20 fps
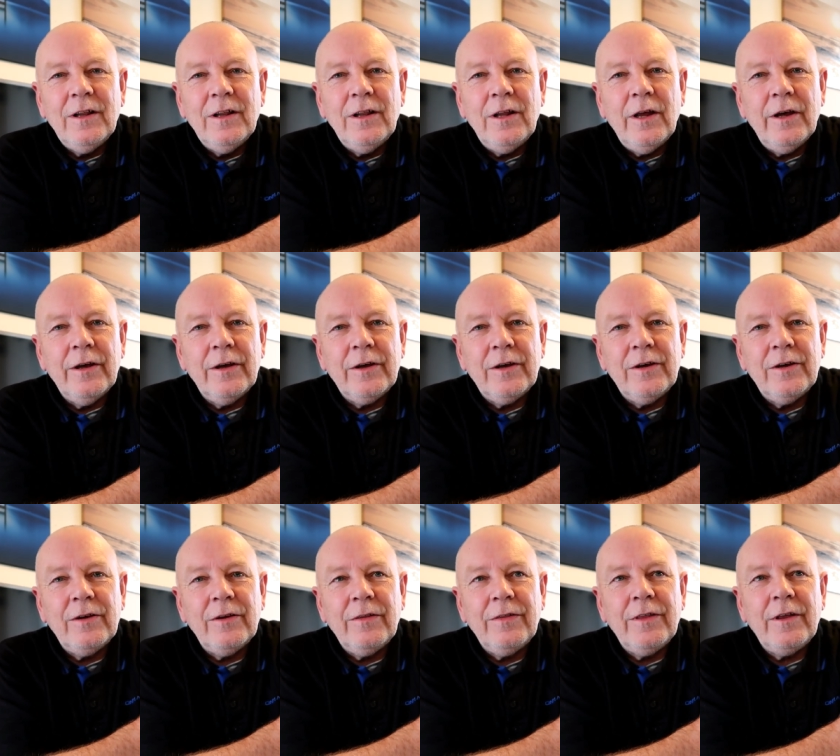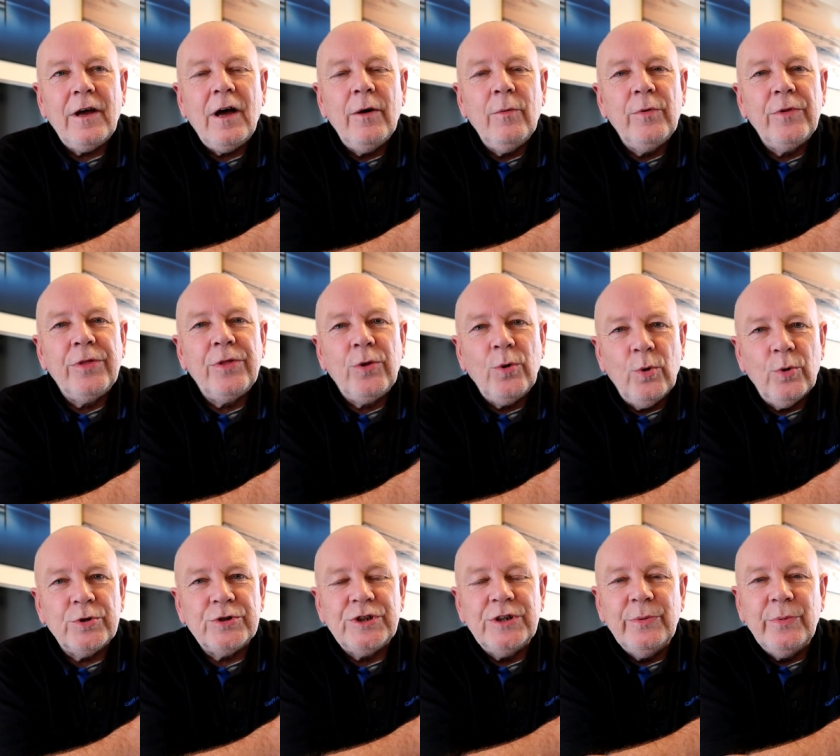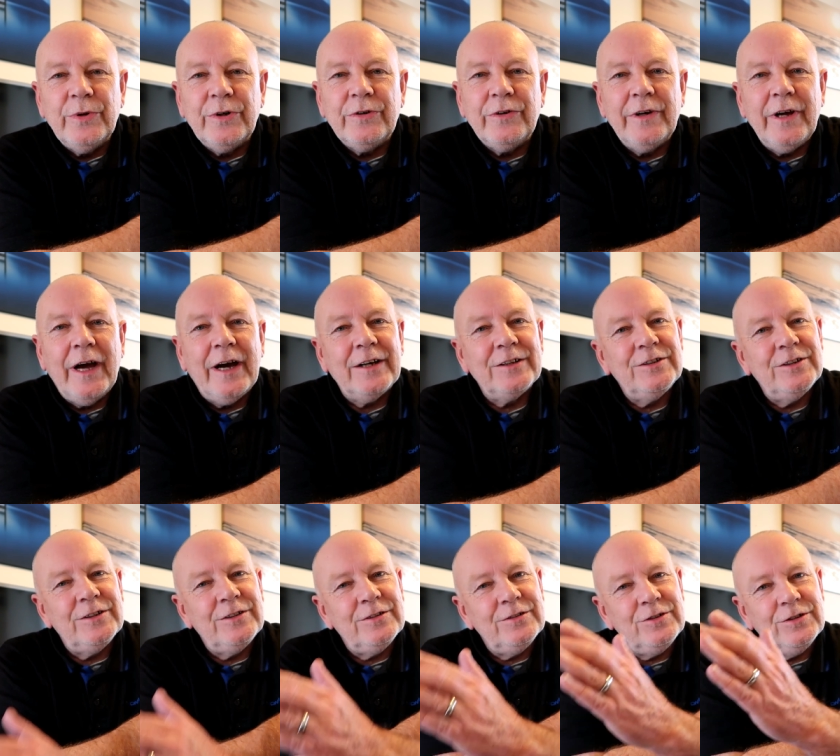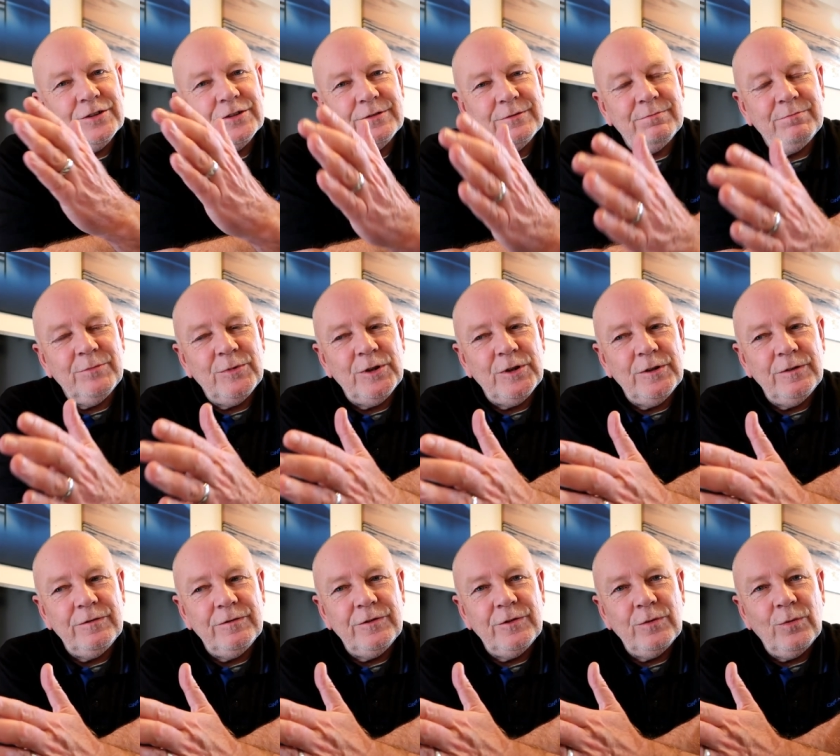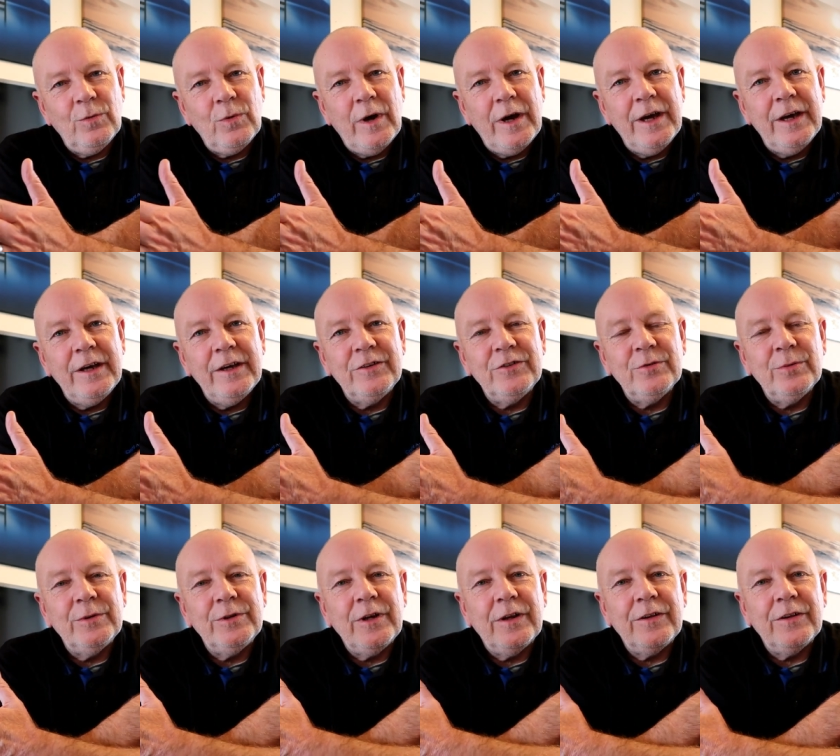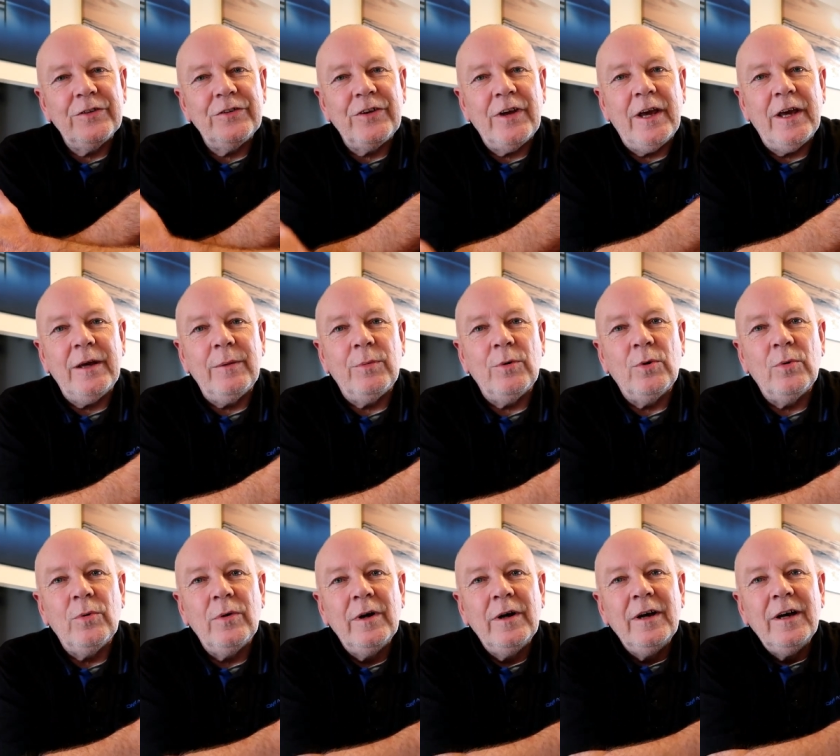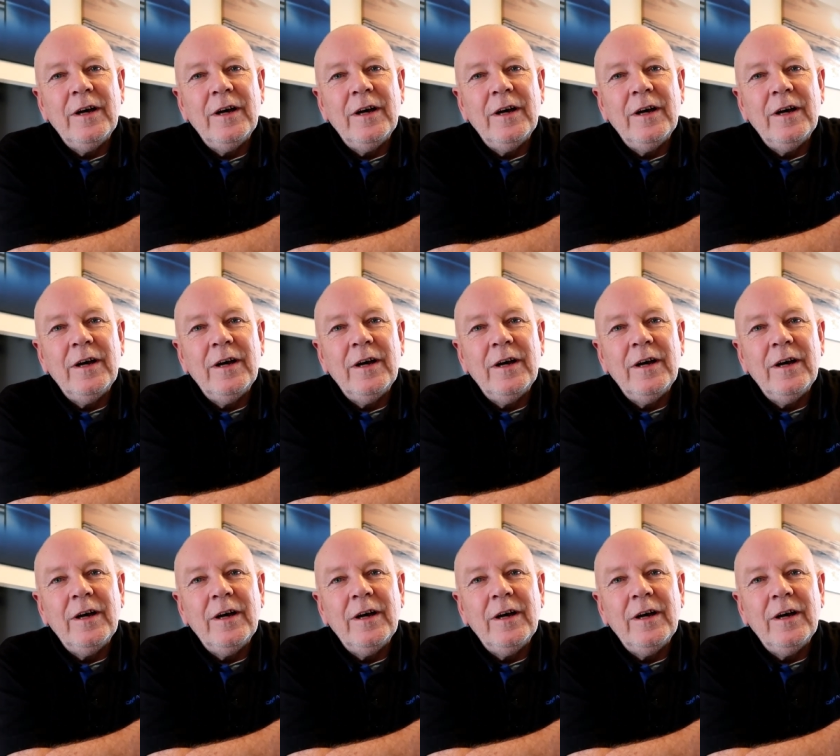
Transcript: like that I would thought she would have reacted, and just moved away to another table